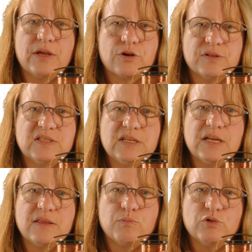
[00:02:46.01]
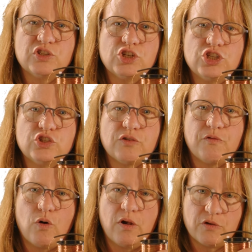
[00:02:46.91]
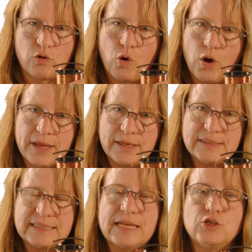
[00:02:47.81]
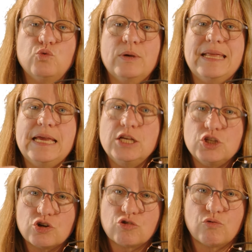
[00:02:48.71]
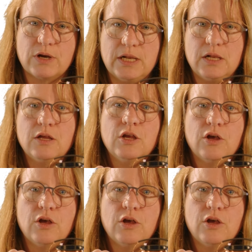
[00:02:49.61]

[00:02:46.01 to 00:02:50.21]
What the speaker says: consider the positions of all the coils and do an integral